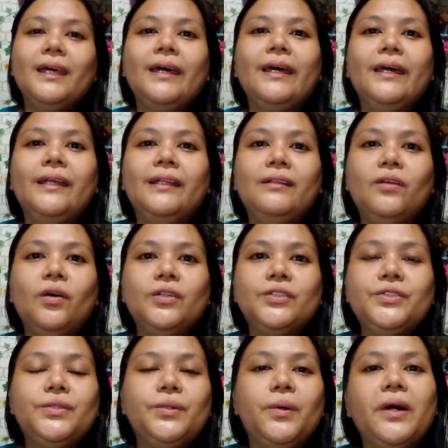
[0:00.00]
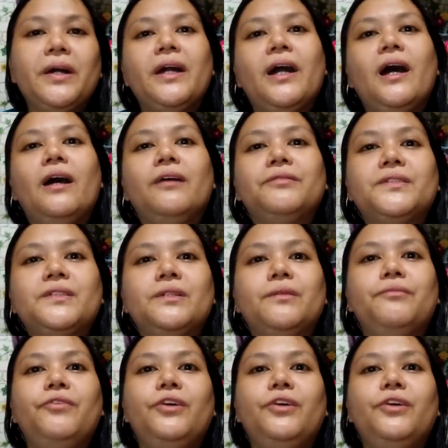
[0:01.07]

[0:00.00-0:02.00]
And also, I have some